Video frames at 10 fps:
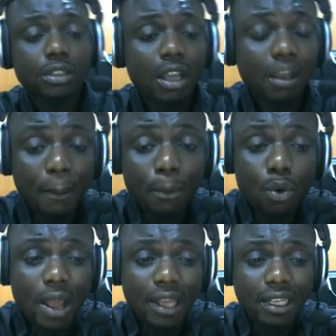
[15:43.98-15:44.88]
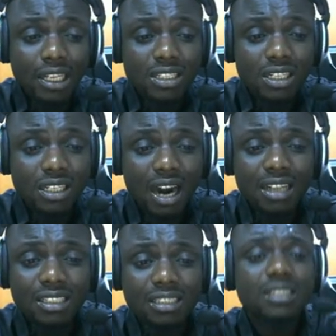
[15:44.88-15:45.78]
people who engage the car
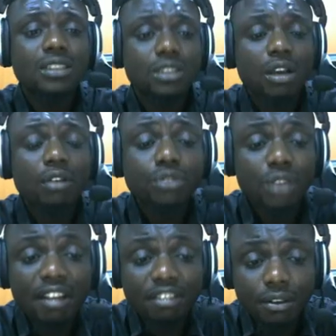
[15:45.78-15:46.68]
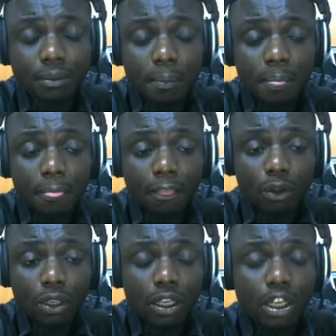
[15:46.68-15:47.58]
in self-driving,
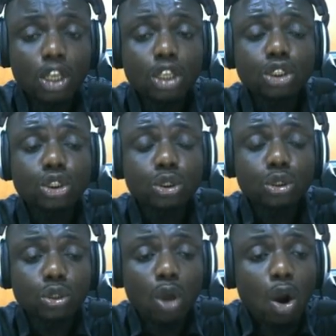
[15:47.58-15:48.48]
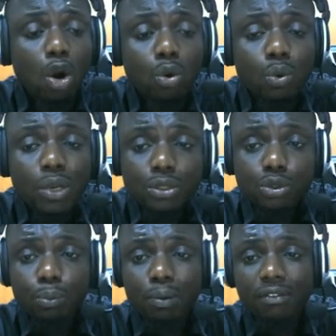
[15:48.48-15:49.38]
okay, should always
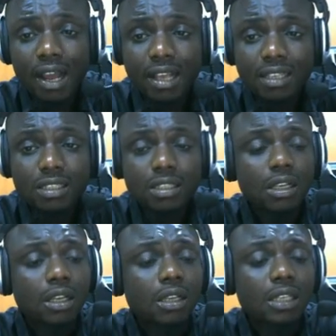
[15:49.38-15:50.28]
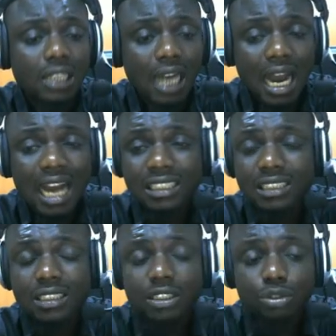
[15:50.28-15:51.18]
supervise the car as
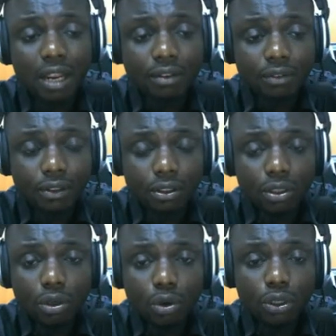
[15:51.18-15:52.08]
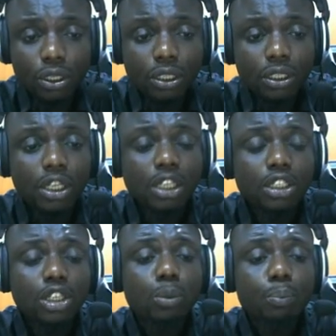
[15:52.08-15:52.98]
it is driving. Okay, they
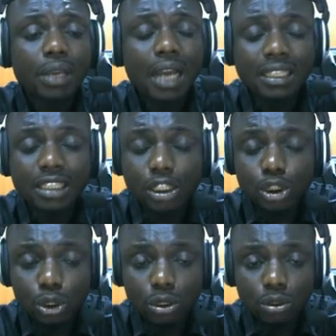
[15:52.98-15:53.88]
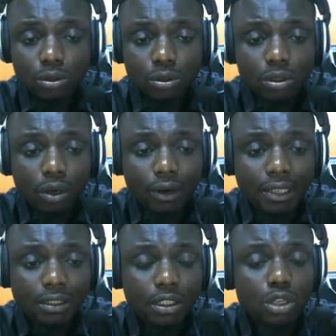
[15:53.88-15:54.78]
should pay attention, all
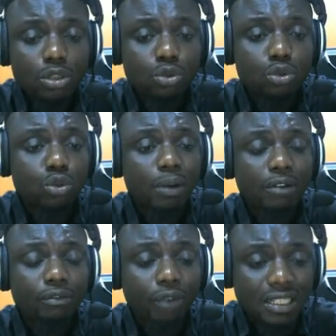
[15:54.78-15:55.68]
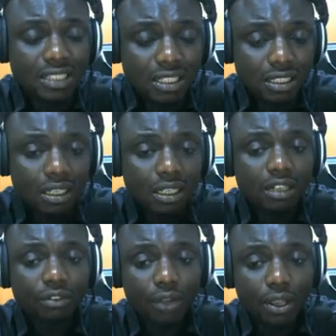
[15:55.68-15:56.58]
right, to supervising
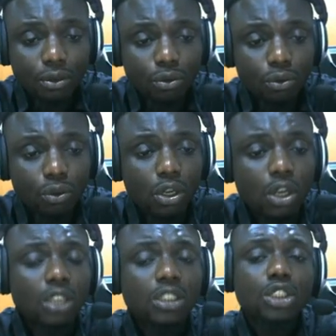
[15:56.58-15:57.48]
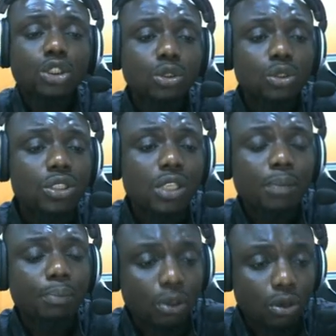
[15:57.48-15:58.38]
the vehicle. They shouldn't say
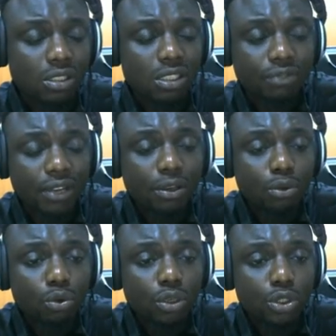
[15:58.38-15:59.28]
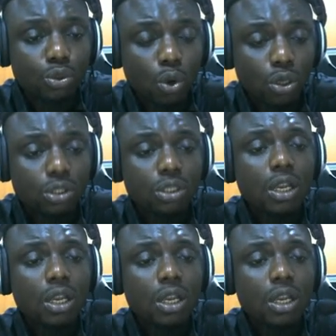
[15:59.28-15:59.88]
because the vehicle is what